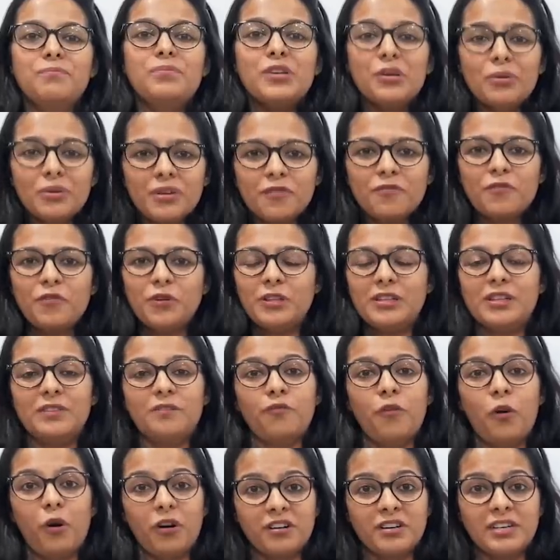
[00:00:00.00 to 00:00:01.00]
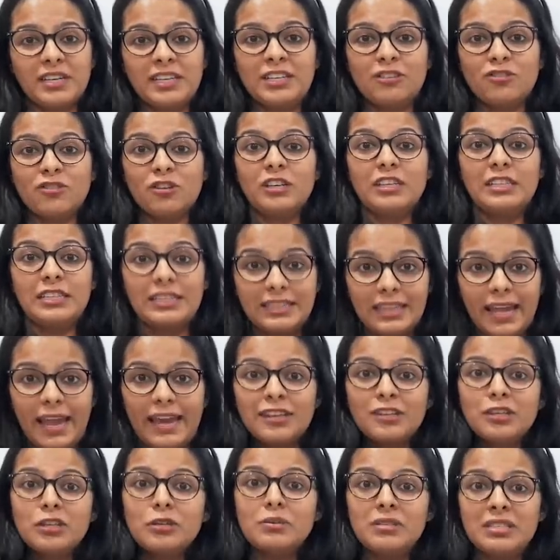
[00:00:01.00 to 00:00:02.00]
beautiful for a teacher
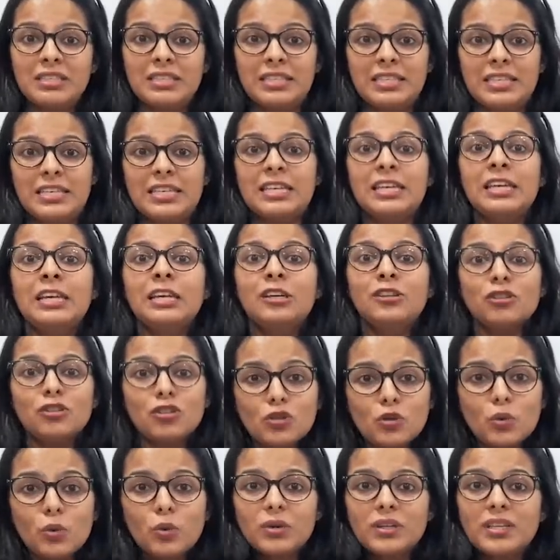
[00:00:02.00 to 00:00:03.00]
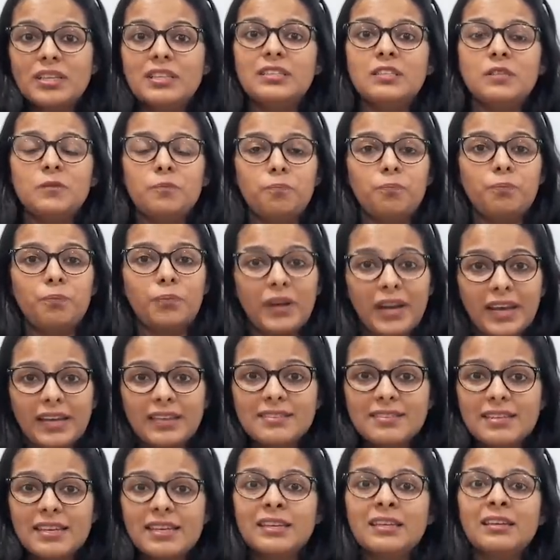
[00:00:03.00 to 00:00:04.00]
than to see students
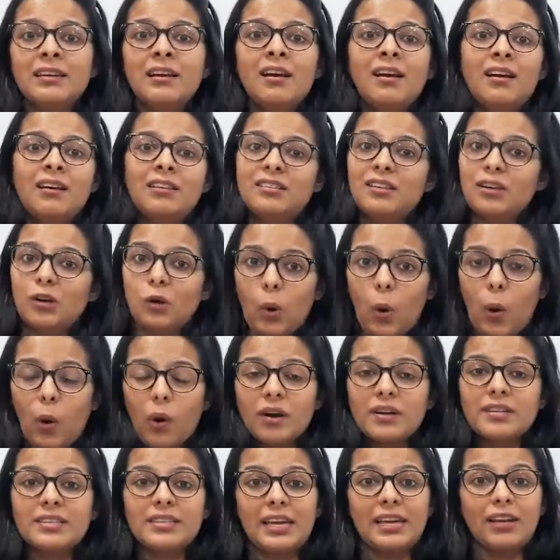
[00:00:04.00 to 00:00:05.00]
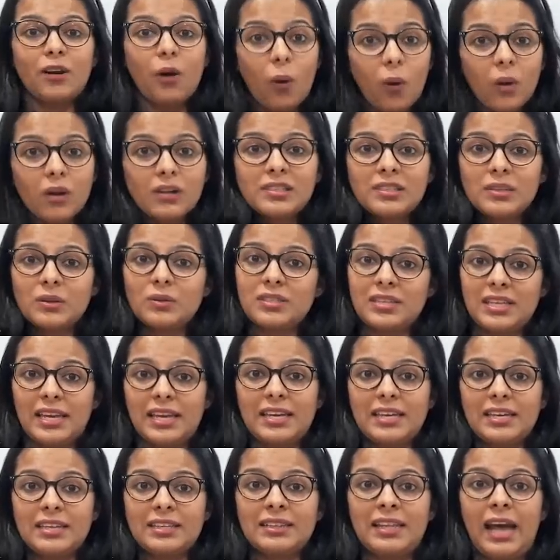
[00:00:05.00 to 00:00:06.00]
praising the course and also
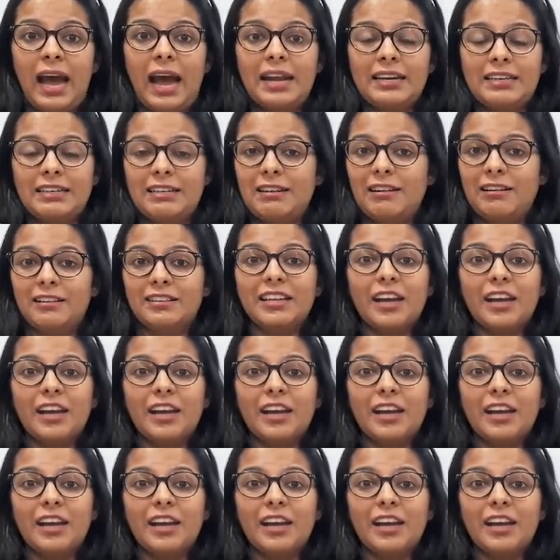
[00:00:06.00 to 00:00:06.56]
saying that uh,